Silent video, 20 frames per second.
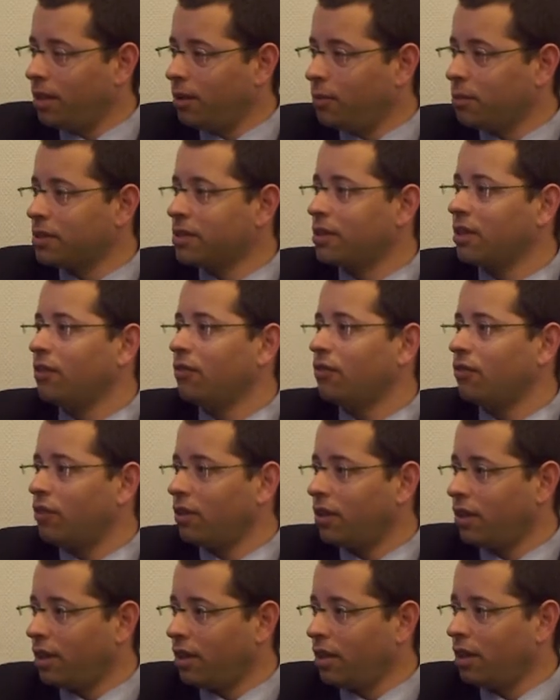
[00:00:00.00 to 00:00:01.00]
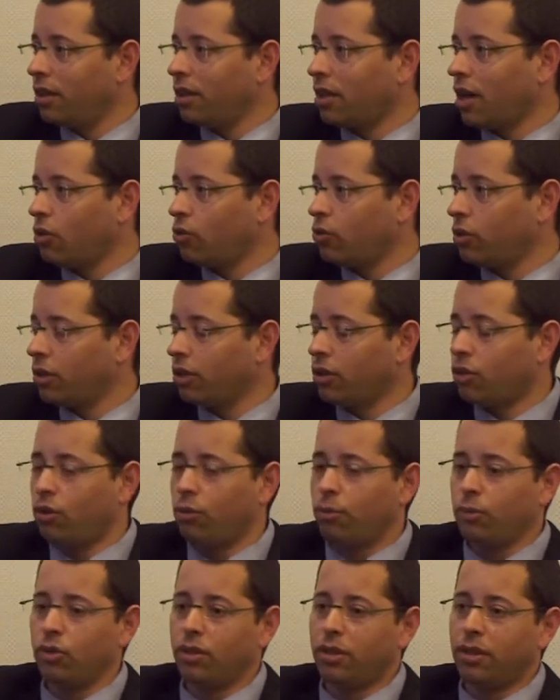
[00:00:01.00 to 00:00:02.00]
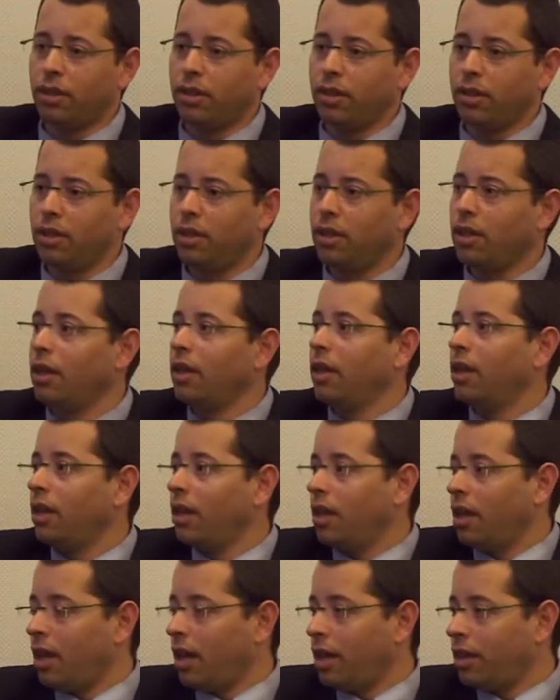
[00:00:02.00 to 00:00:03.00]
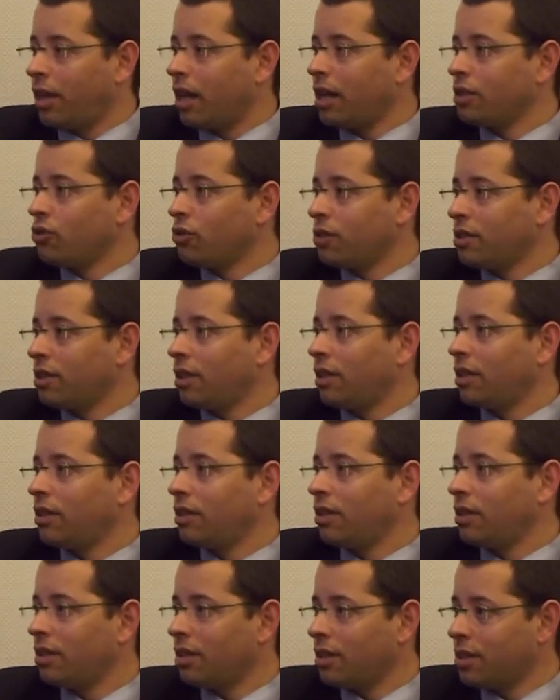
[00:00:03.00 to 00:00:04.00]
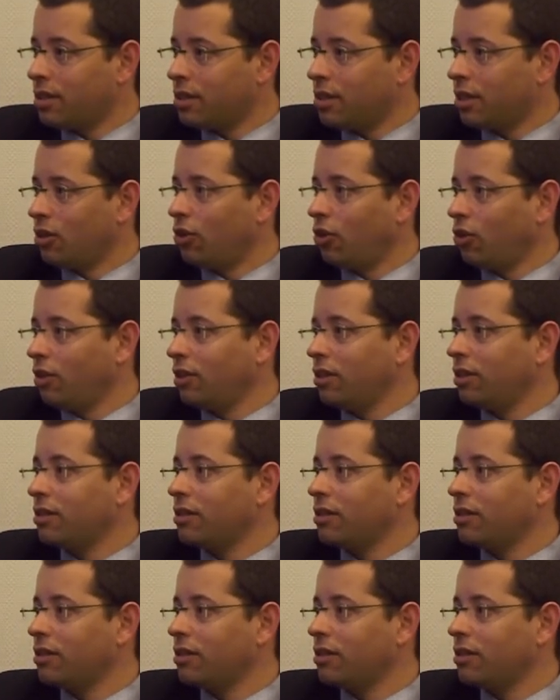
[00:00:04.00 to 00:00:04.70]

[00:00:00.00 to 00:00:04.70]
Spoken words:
himself in our community. And as you said, the goal